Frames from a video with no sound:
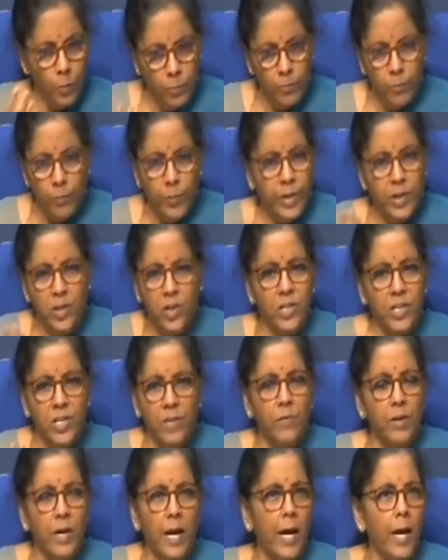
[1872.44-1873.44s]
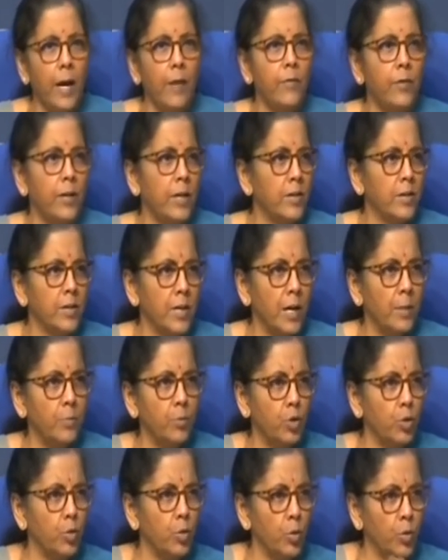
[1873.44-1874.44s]
we didn't even have the
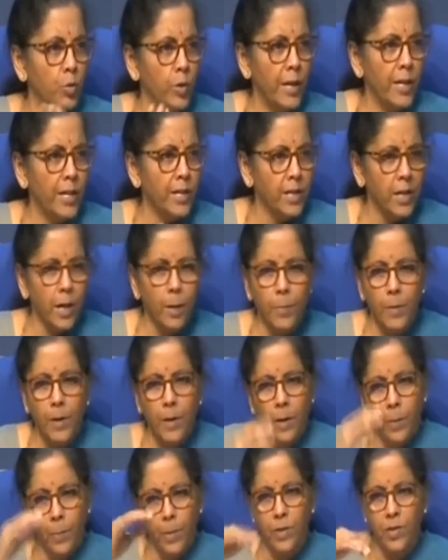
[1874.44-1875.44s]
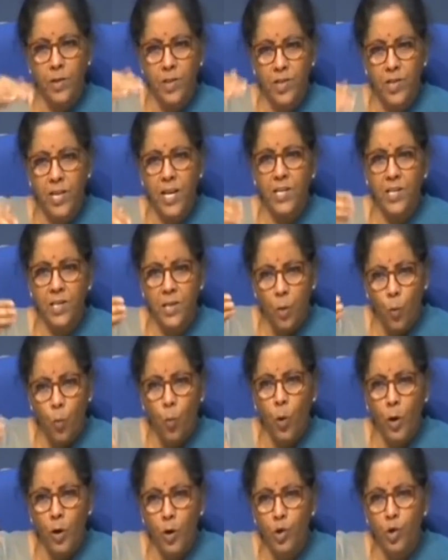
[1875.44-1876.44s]
time to take it up. But this has
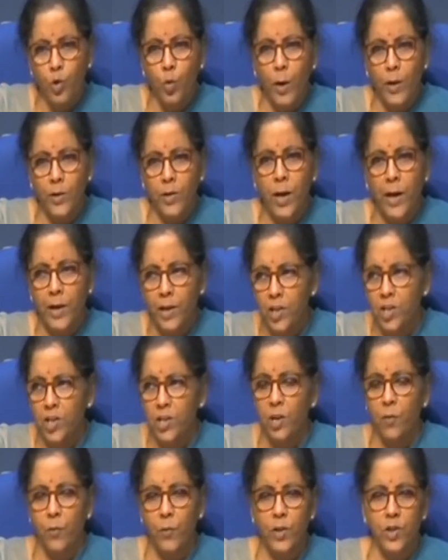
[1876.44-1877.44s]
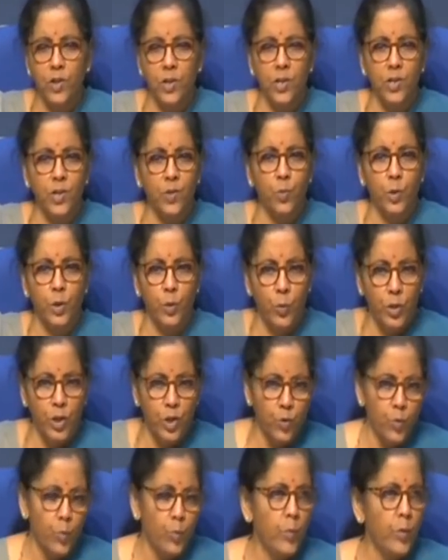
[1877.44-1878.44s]
1 or 2 other additional features with which
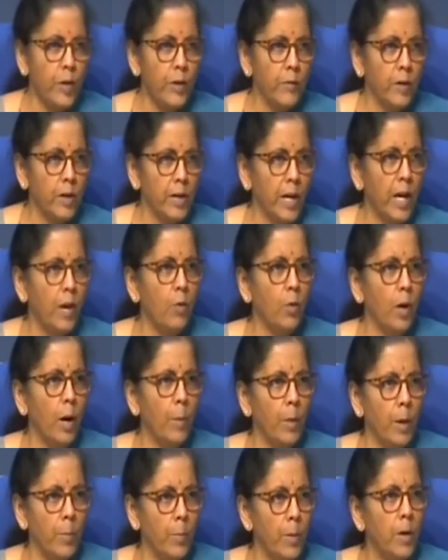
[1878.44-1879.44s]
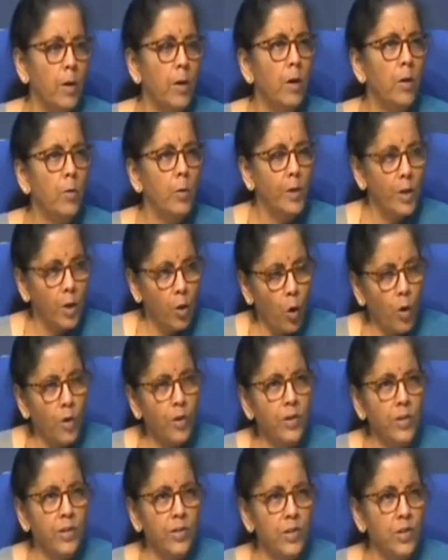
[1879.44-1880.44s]
we will now come up with an
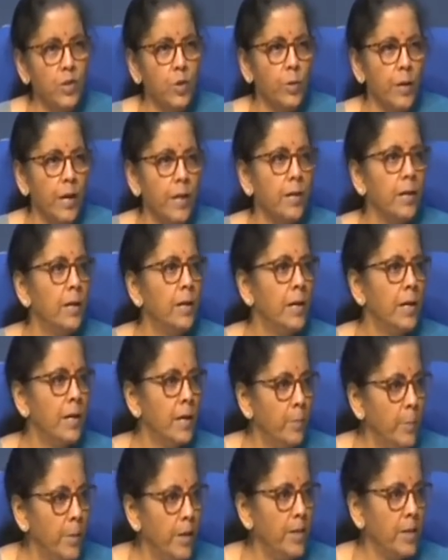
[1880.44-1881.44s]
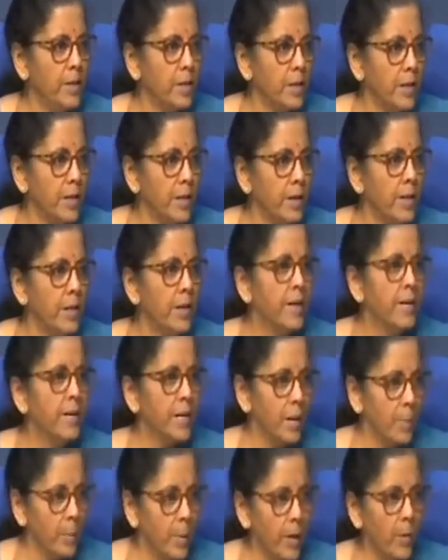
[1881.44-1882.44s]
ordinance so that immediately it
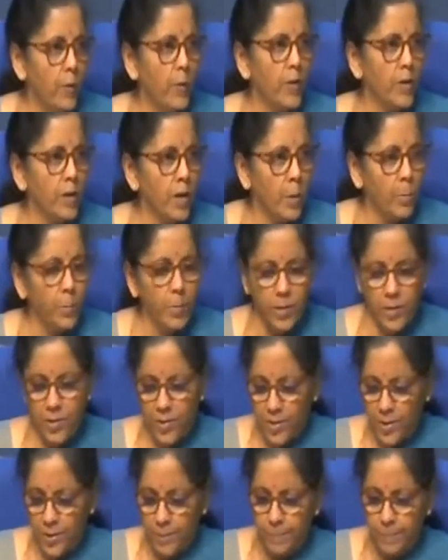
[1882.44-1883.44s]
can benefit companies.